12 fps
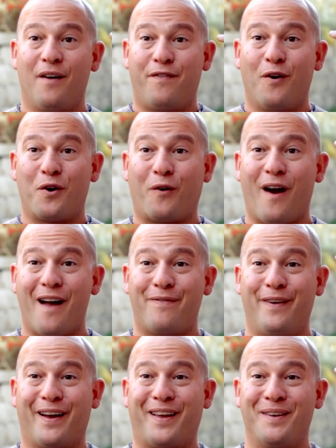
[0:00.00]

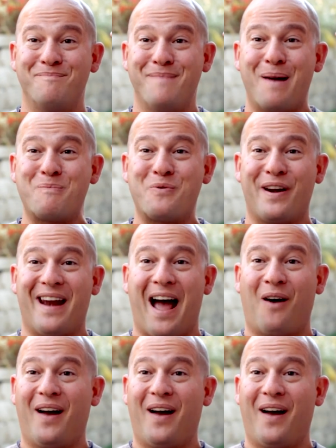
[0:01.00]
photographic memory now.